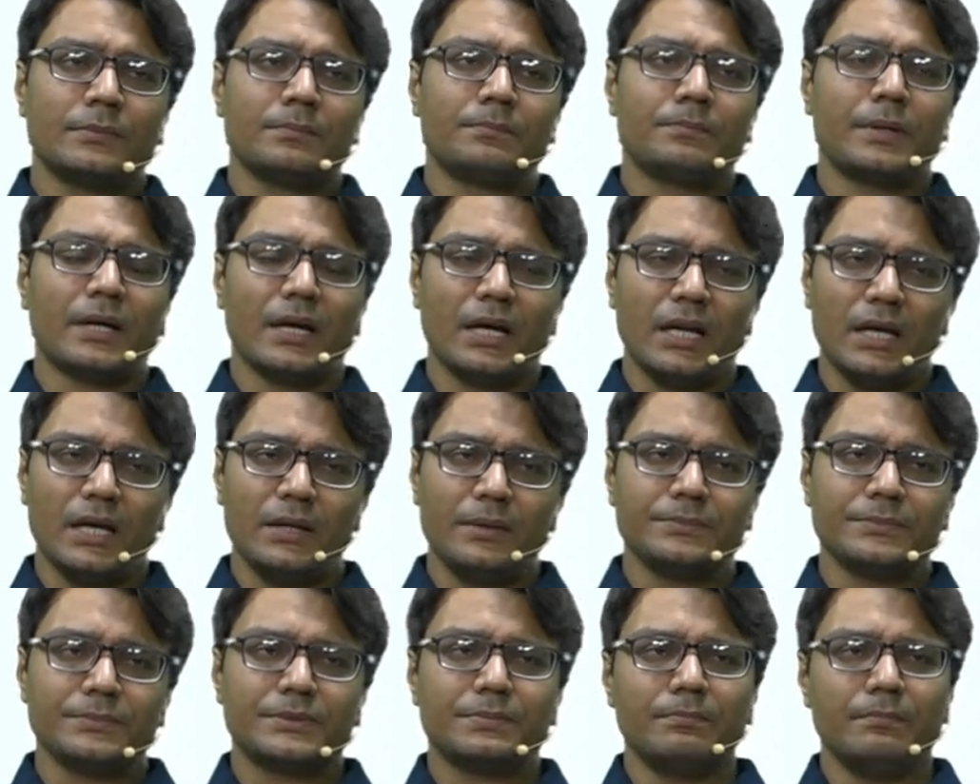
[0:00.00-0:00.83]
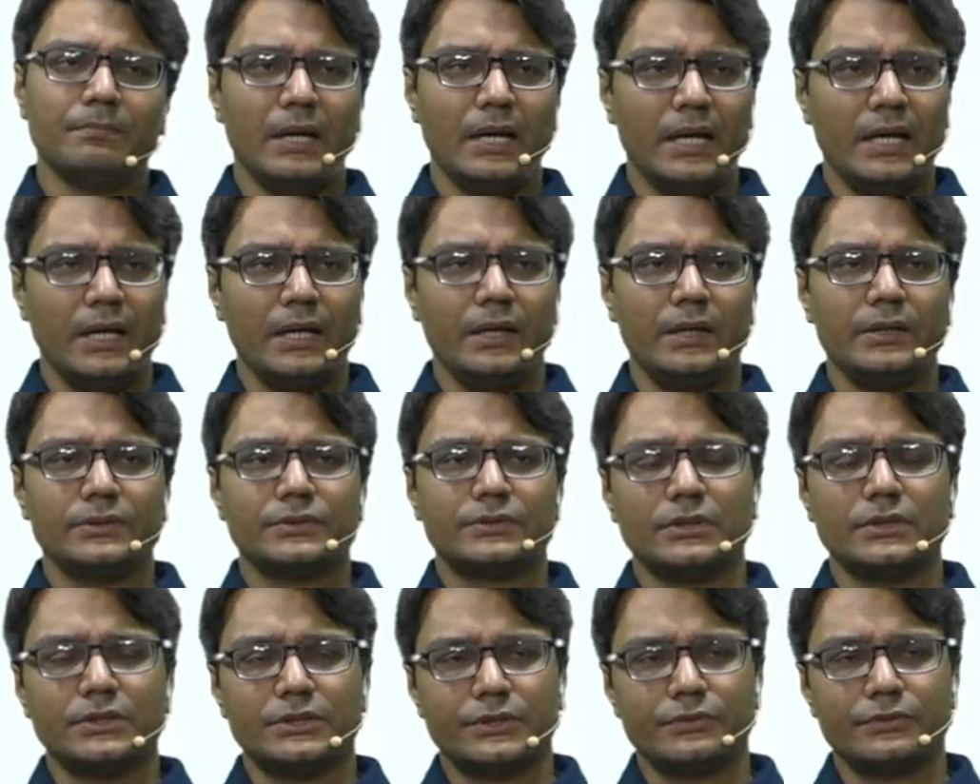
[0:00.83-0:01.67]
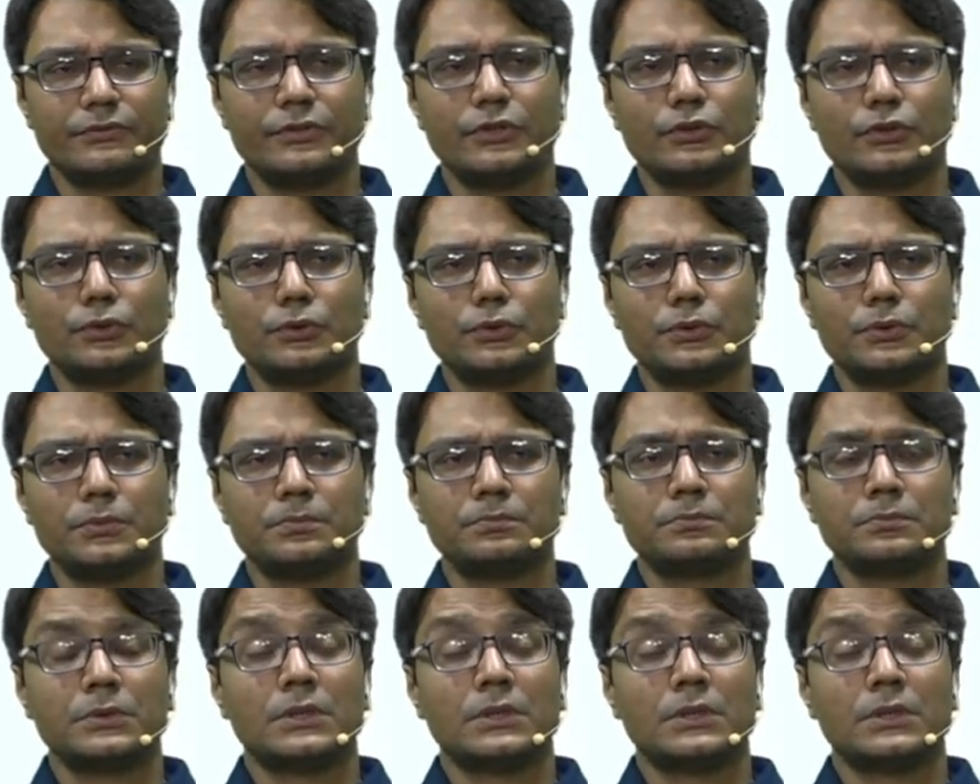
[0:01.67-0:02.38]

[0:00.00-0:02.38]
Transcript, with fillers: prelims, mains, interview,